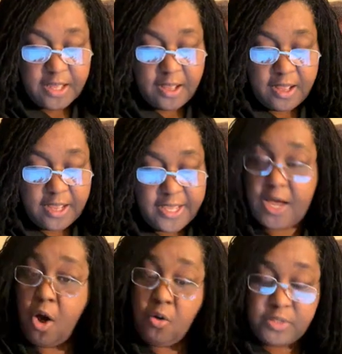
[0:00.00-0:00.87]
Uh,
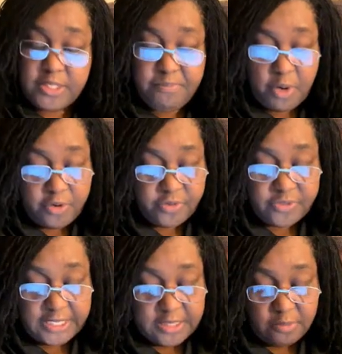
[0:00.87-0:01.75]
Only
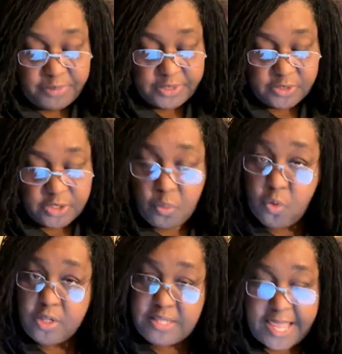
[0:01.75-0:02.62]
Murders in the Building
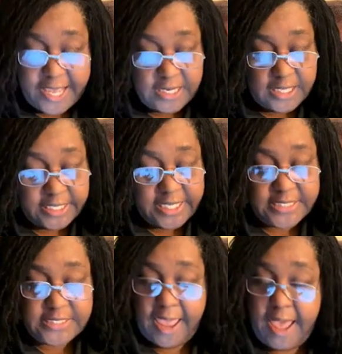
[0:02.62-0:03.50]
won that
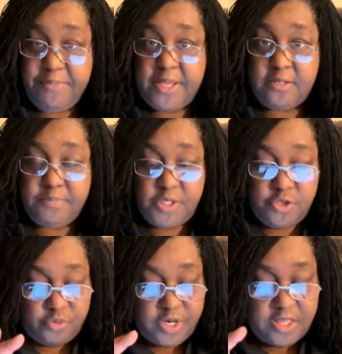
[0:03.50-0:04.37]
against Abbott Elementary,